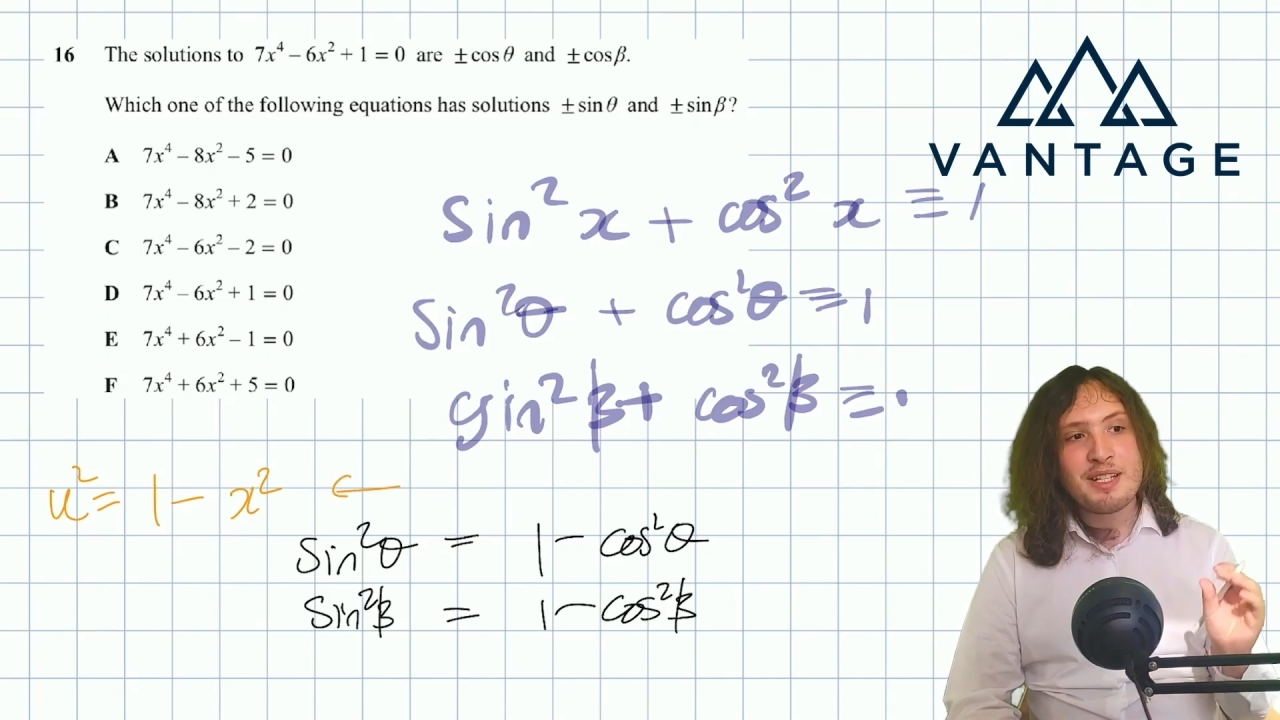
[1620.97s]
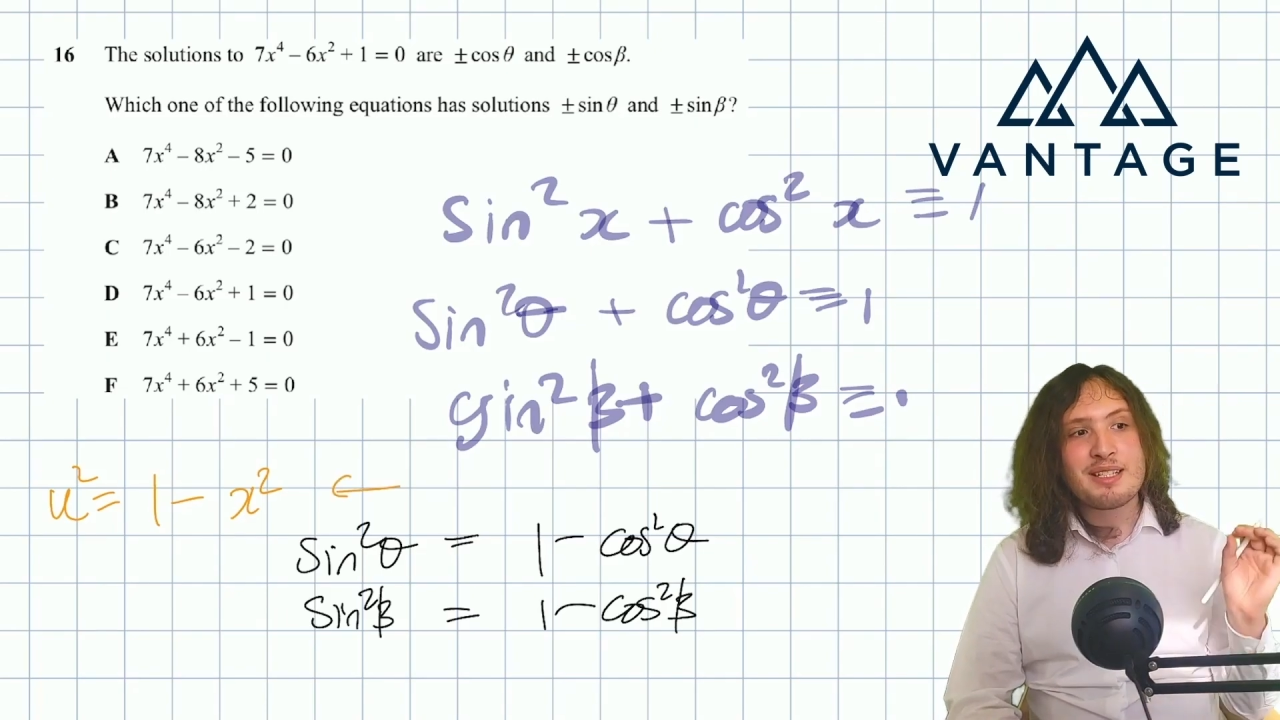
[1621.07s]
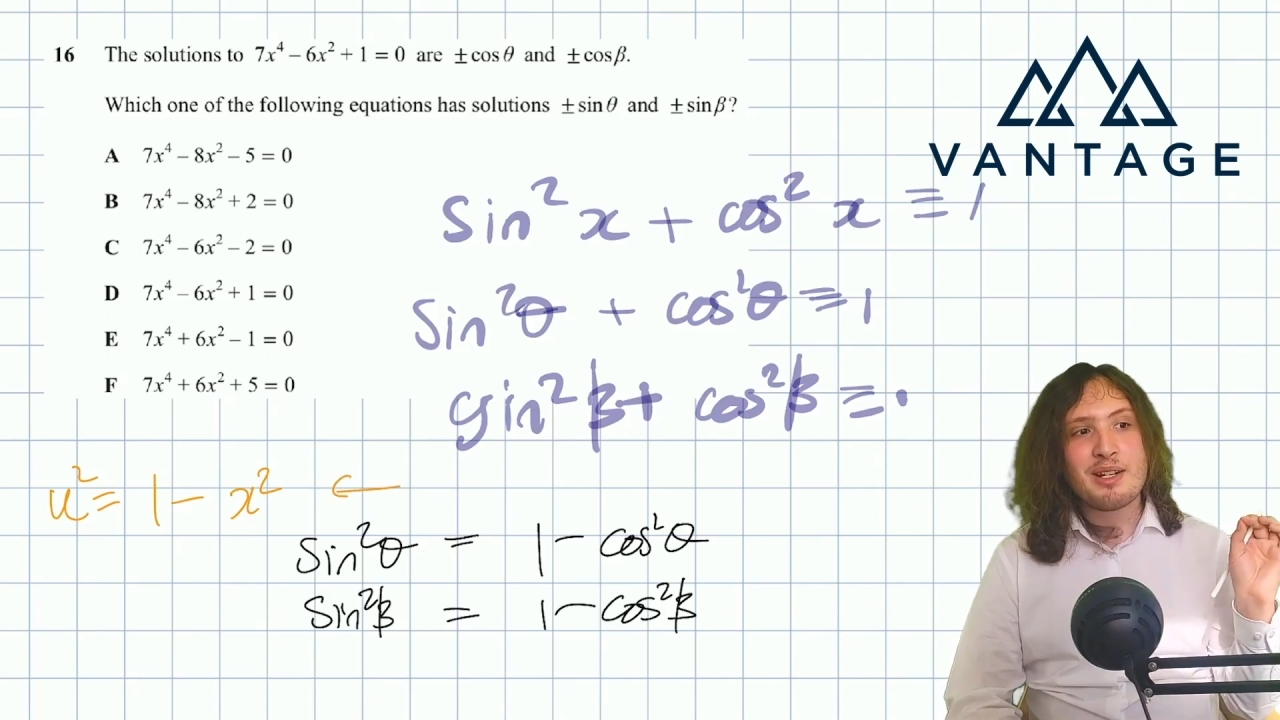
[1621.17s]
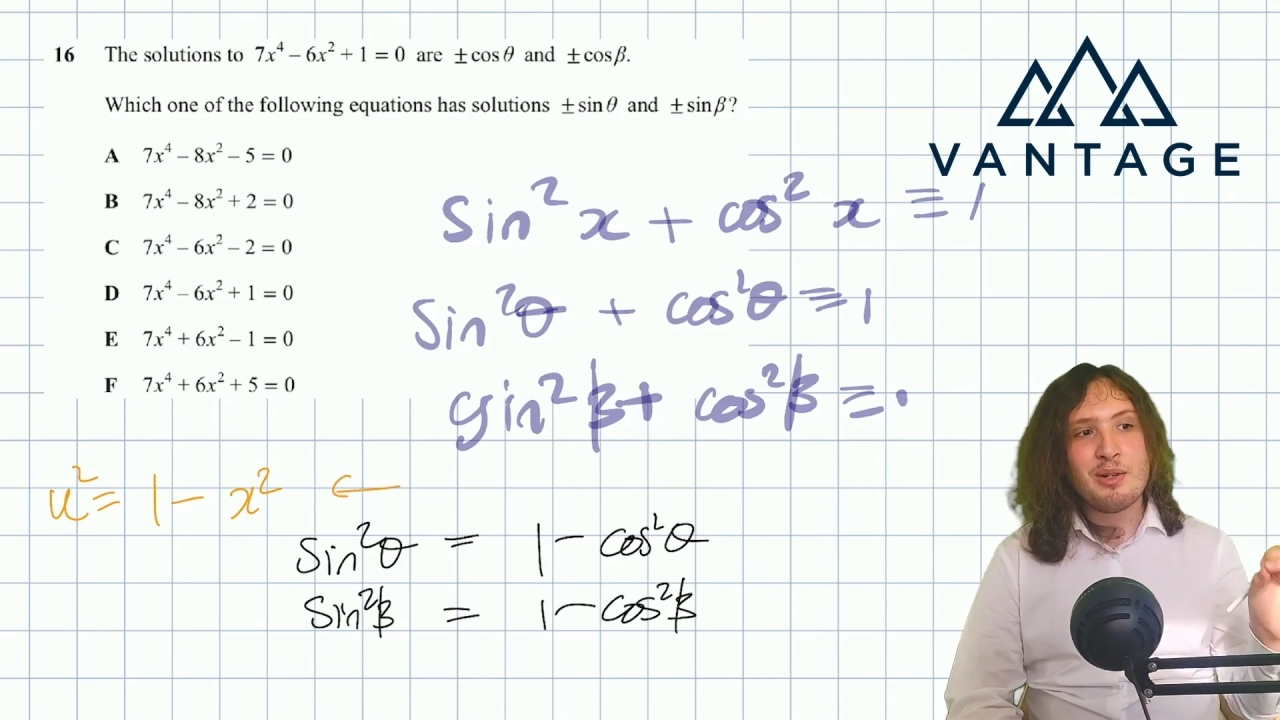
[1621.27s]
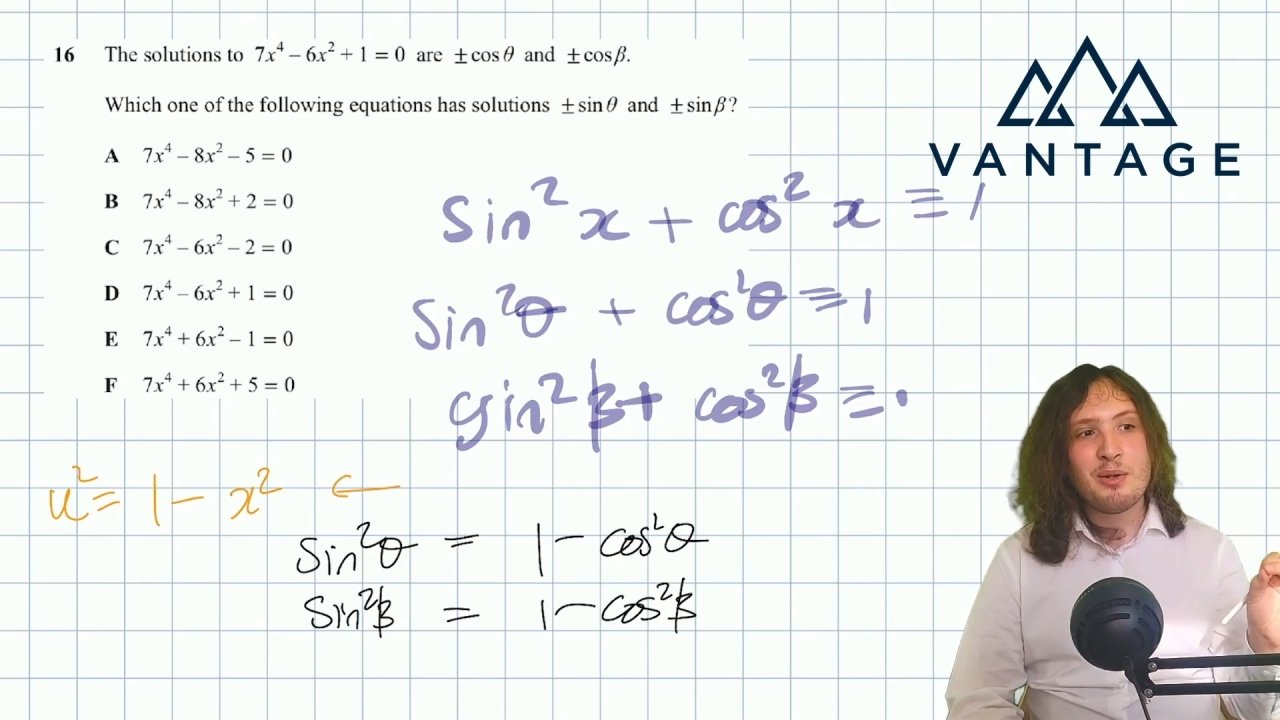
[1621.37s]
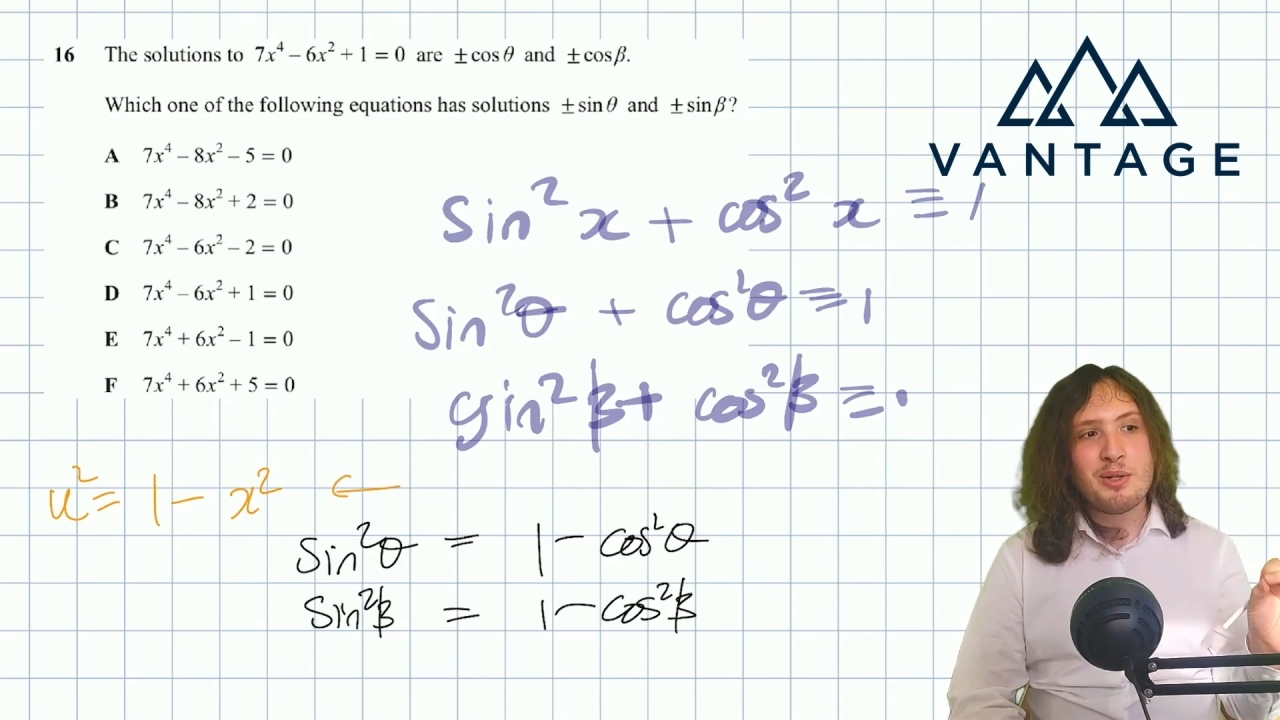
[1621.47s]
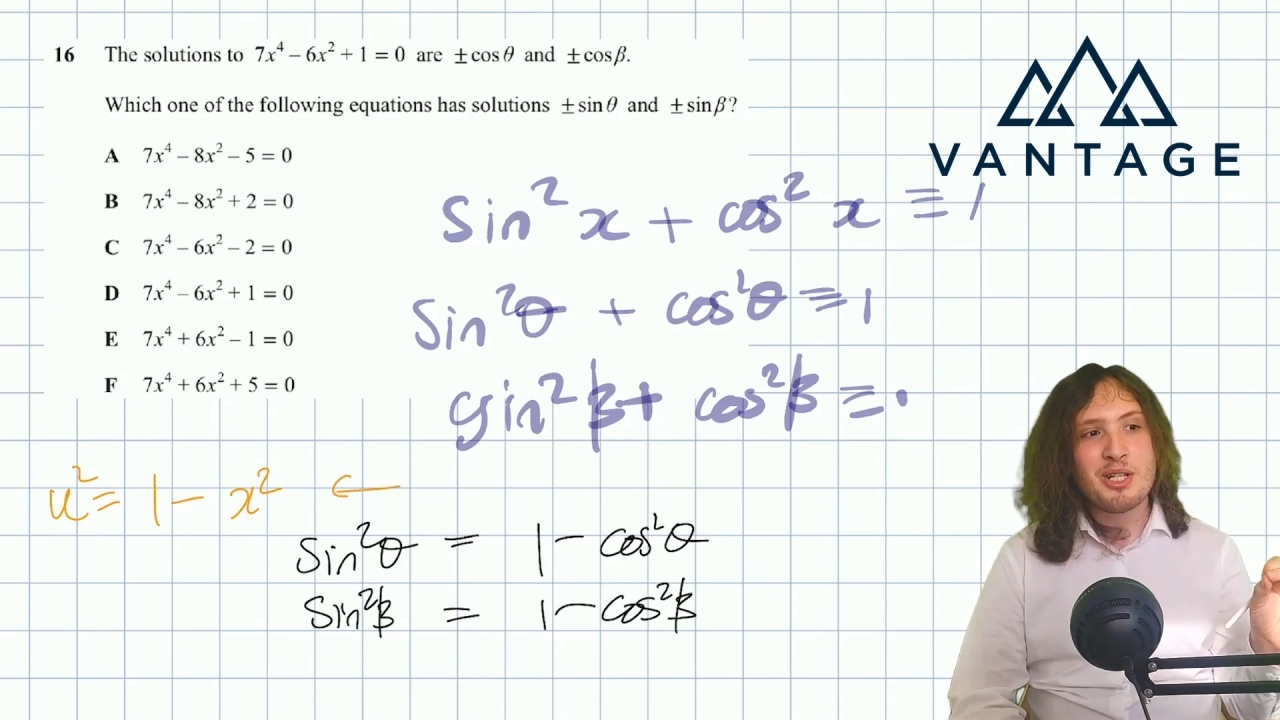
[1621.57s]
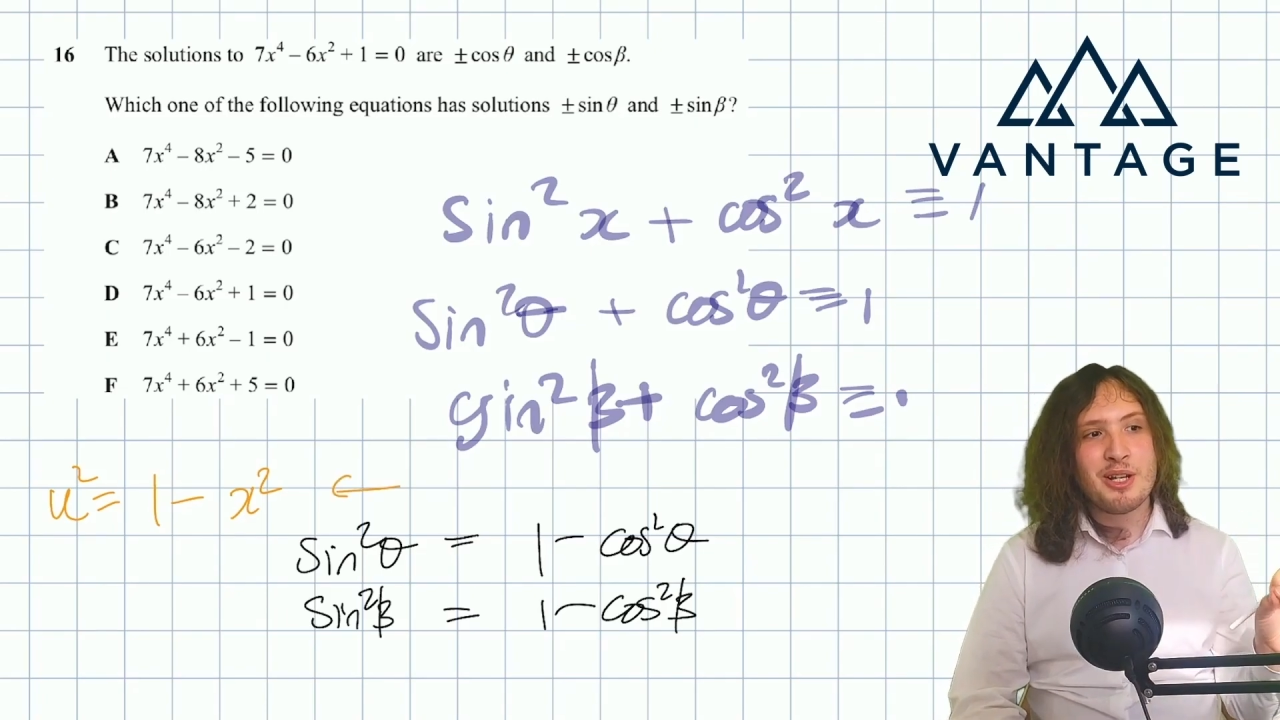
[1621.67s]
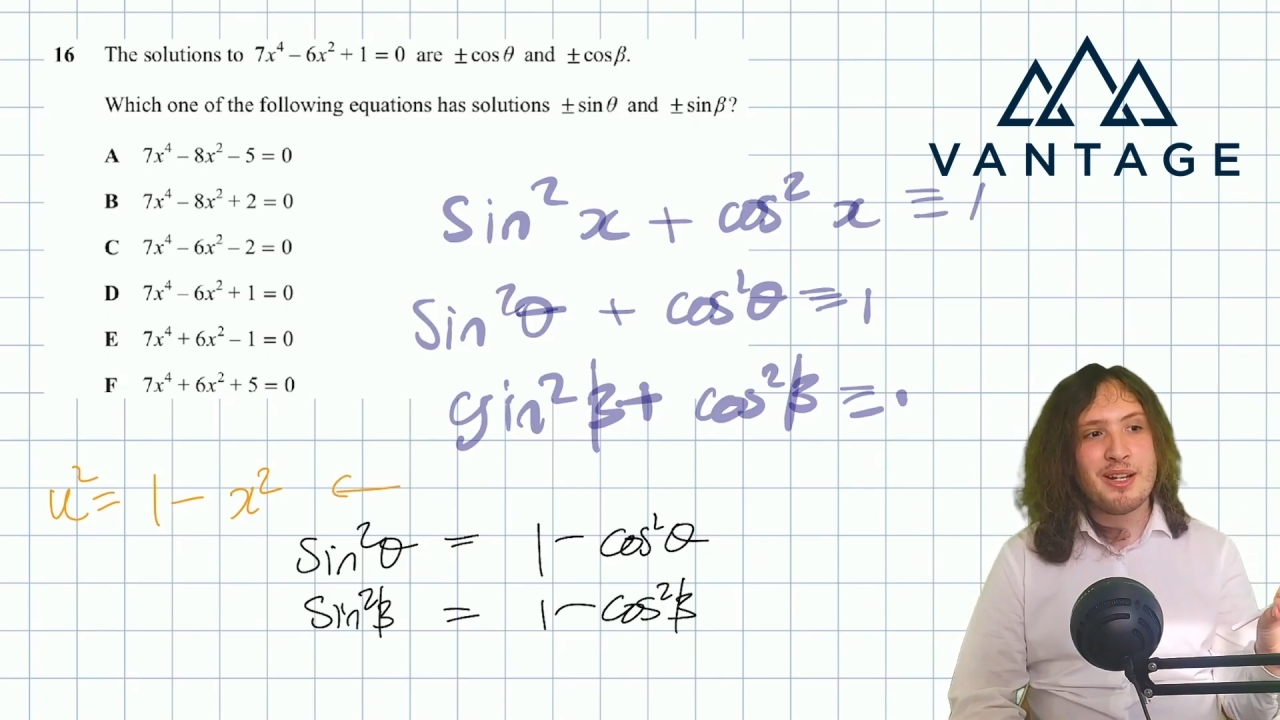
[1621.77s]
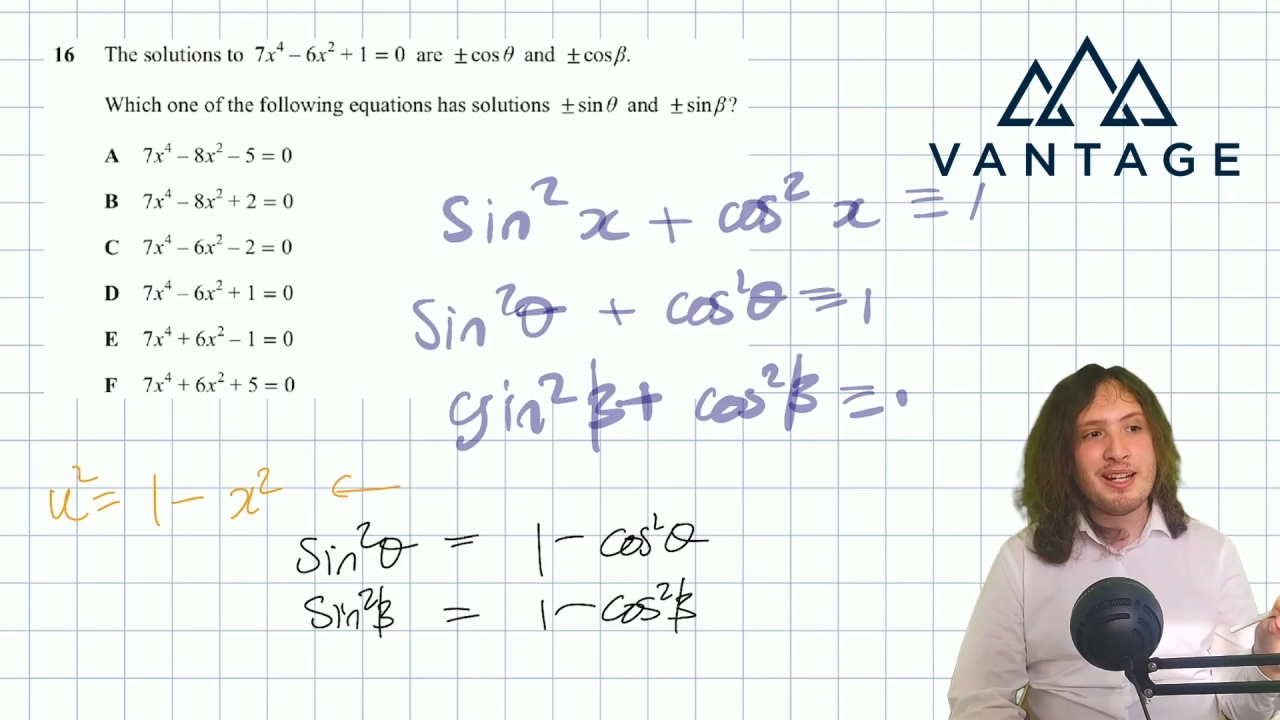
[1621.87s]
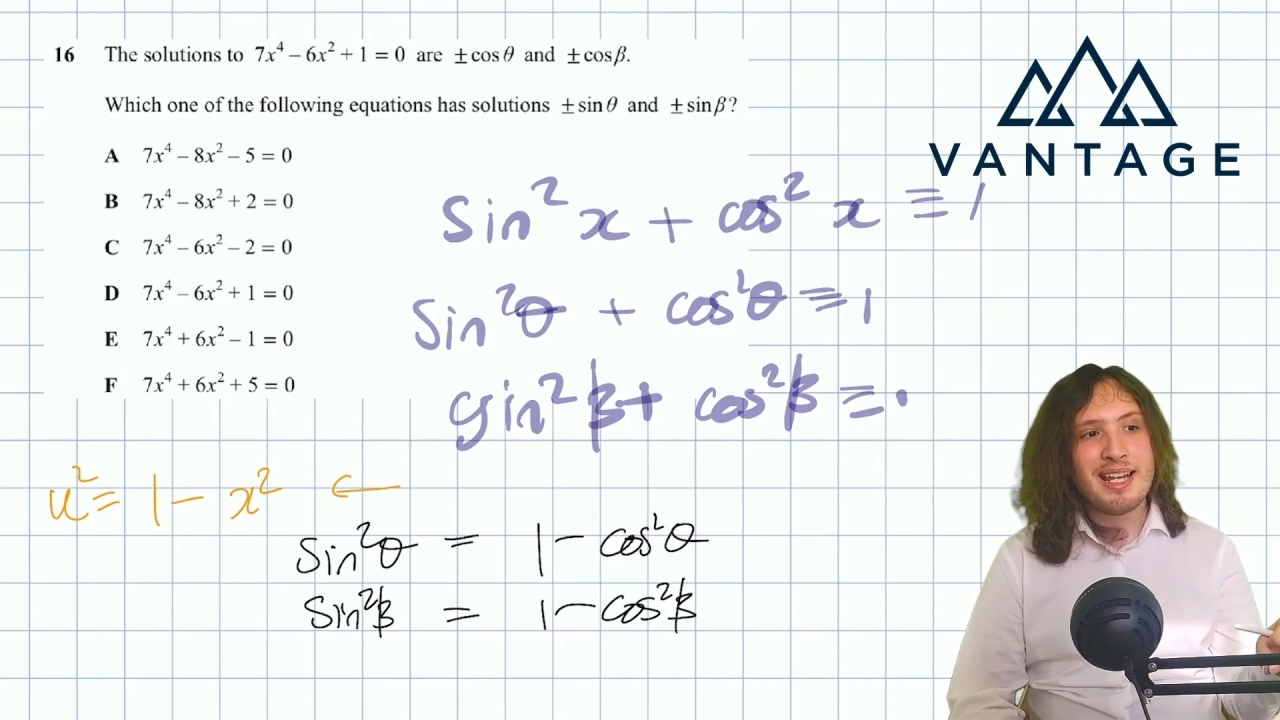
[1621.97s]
solution